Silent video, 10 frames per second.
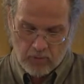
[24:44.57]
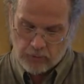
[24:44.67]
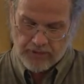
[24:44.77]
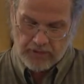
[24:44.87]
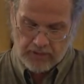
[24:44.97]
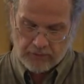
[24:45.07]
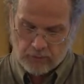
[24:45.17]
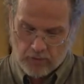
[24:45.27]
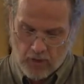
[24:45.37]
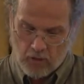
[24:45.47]
only needs to
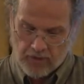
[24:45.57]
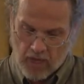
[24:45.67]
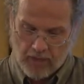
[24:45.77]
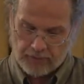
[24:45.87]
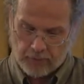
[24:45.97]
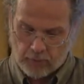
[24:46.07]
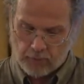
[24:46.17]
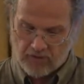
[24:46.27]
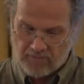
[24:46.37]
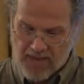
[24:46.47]
know the
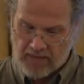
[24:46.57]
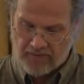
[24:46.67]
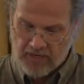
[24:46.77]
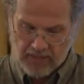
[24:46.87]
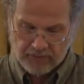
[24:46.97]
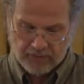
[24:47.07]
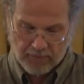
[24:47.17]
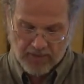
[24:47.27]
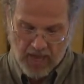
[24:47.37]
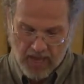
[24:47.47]
constitution of man and the next step
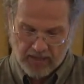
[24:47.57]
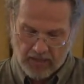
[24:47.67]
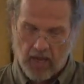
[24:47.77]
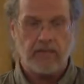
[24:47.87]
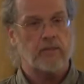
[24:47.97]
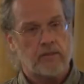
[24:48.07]
ahead, and I